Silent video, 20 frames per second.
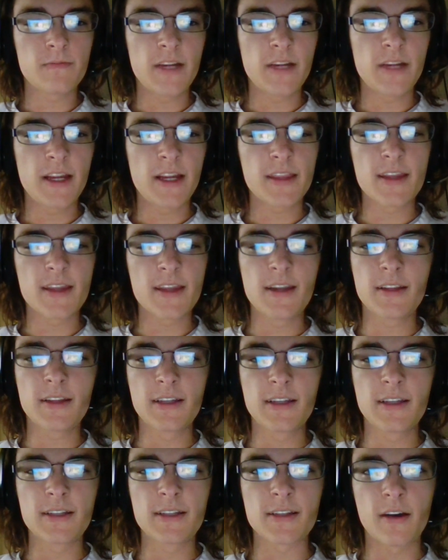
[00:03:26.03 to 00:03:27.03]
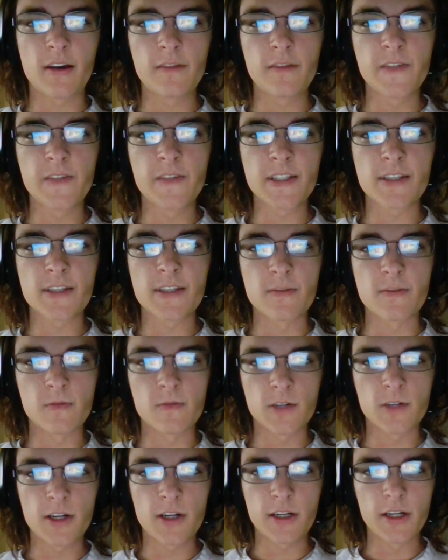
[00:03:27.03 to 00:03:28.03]
Anthony Lynn's offense to
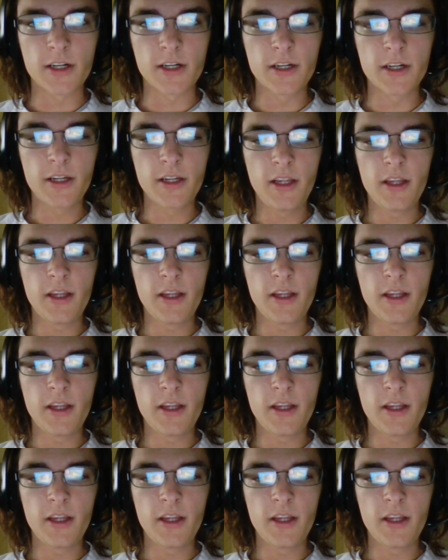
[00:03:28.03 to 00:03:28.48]
work,